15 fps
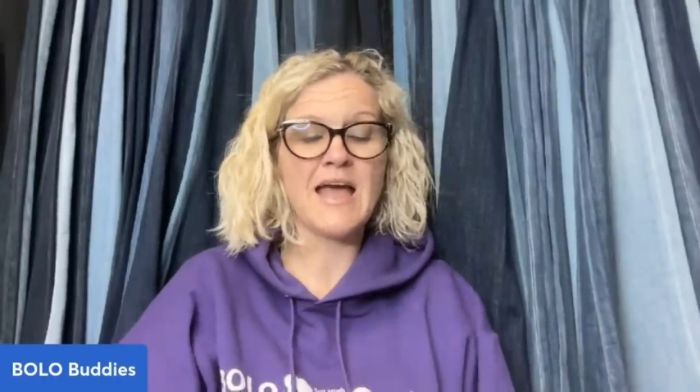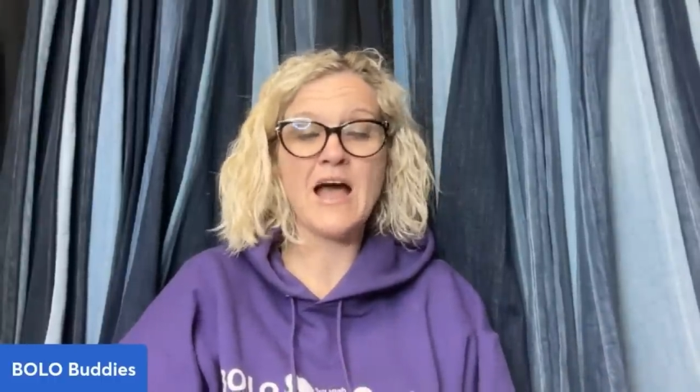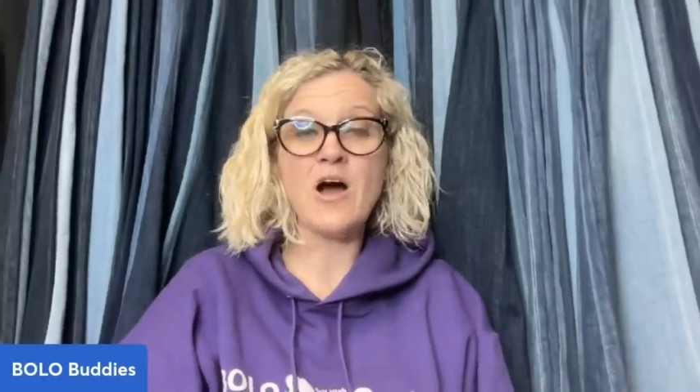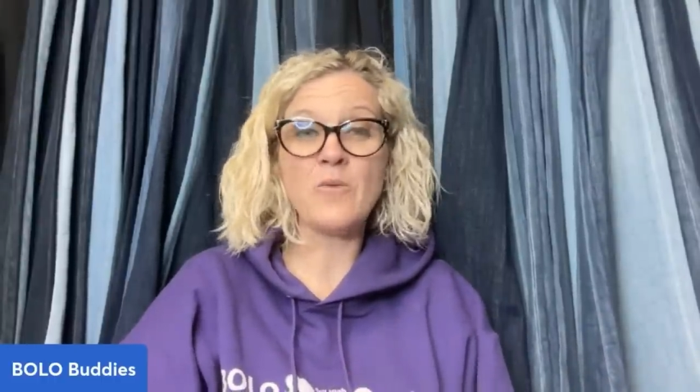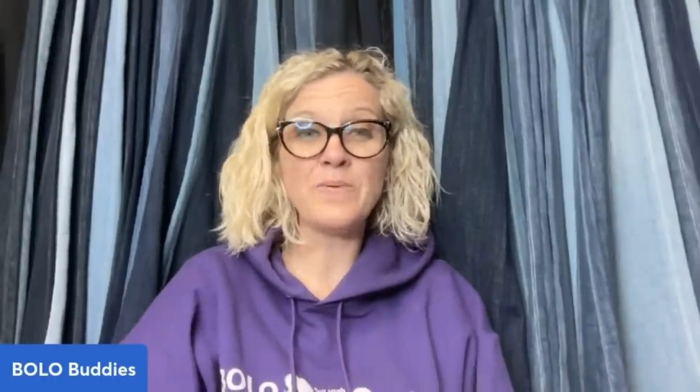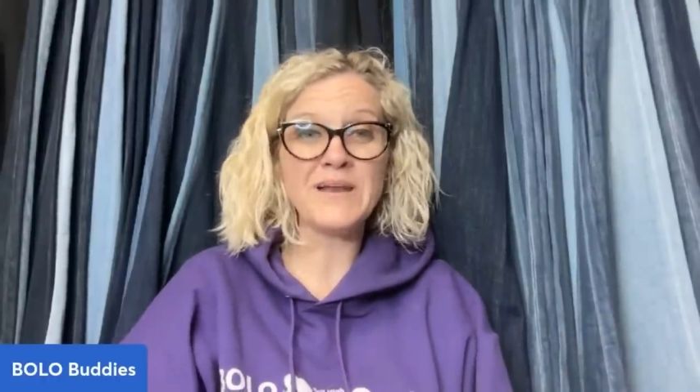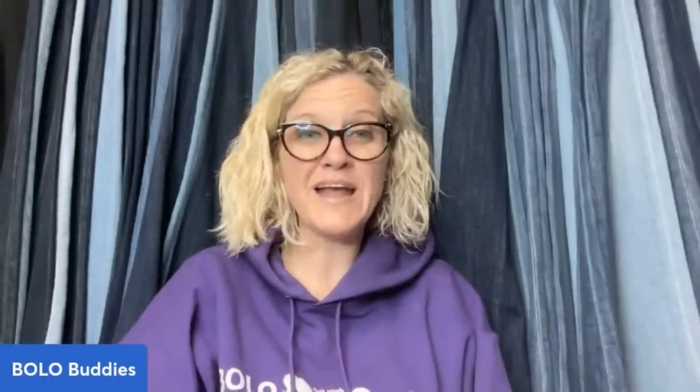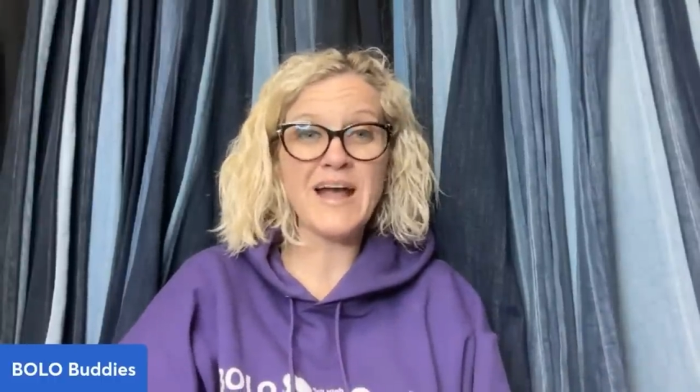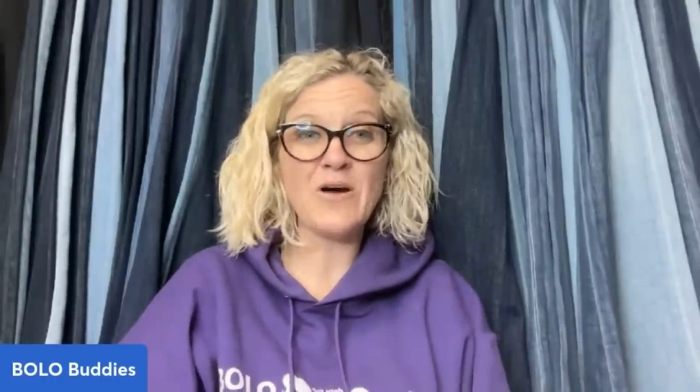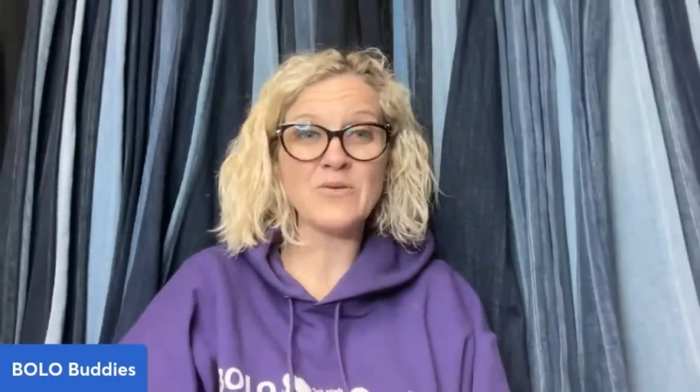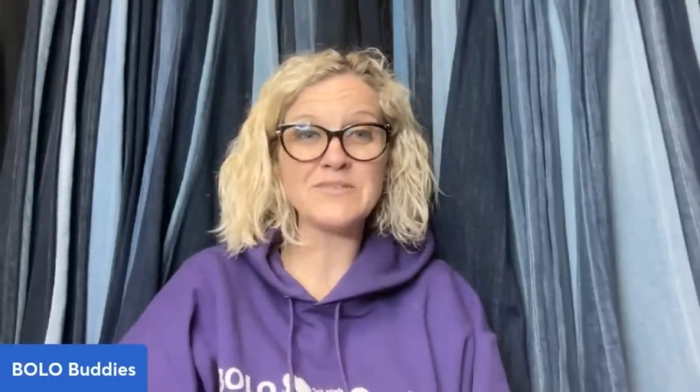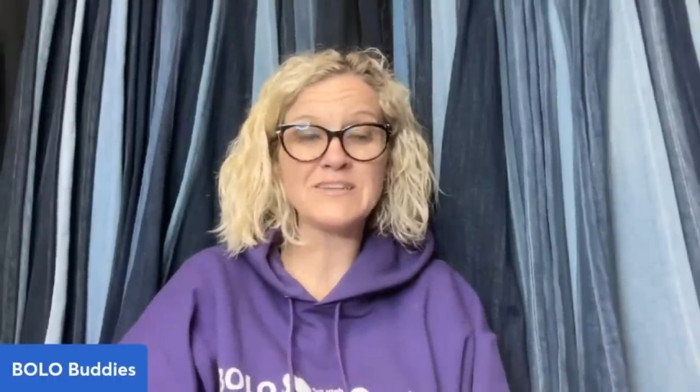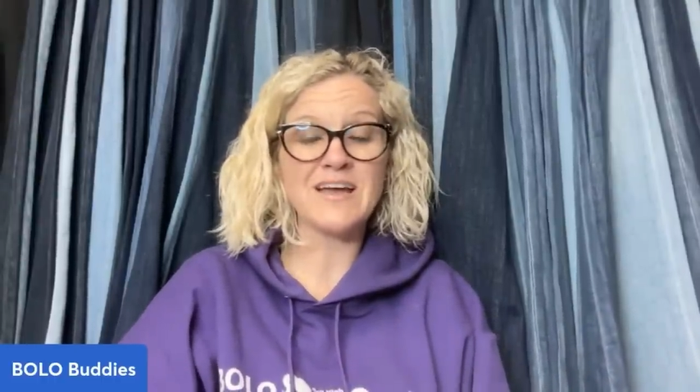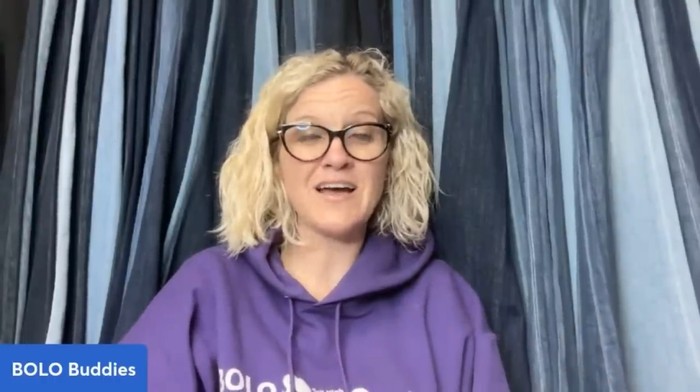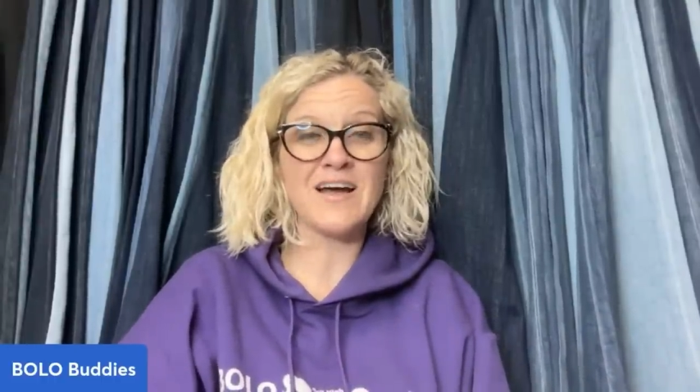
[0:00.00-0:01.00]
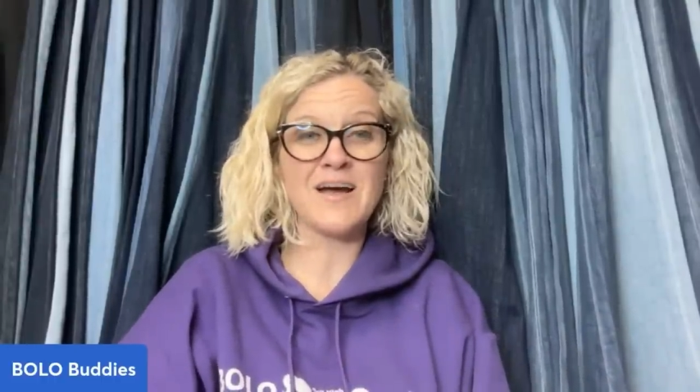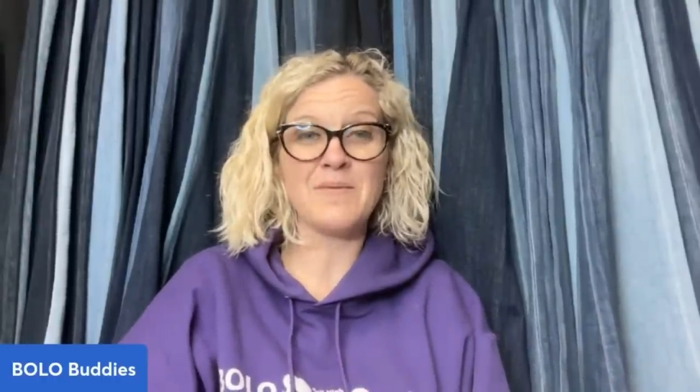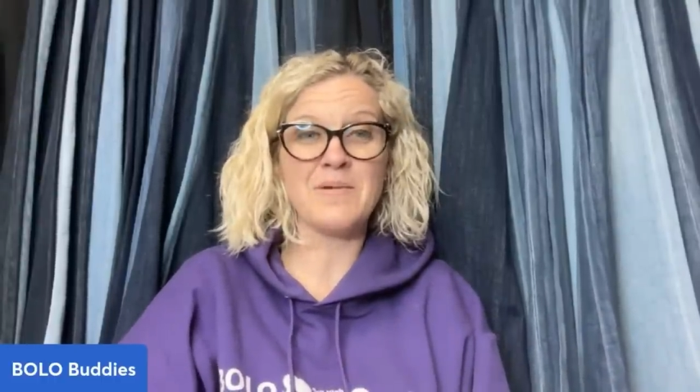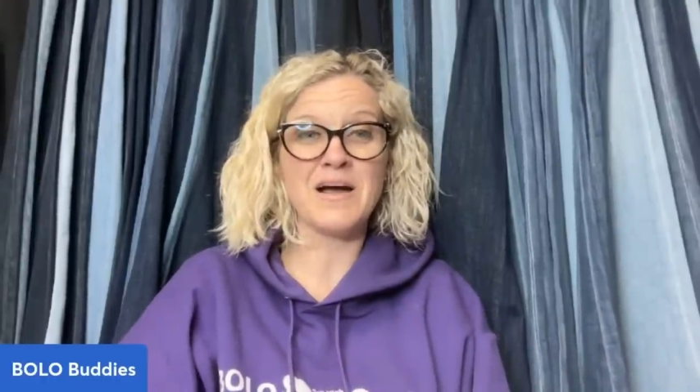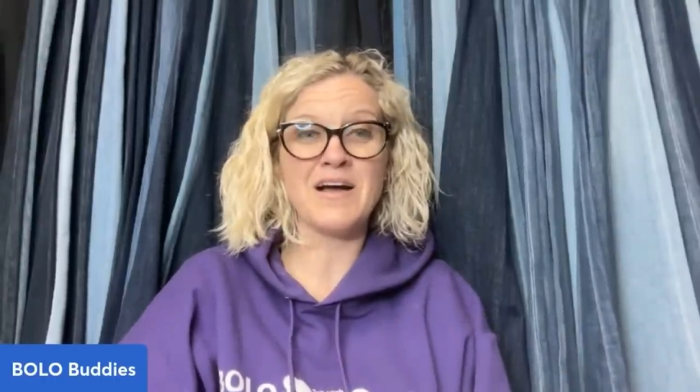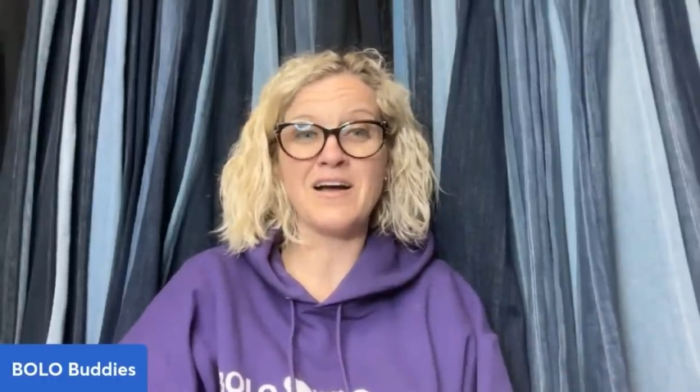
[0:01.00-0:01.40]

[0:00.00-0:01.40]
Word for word: helping out um,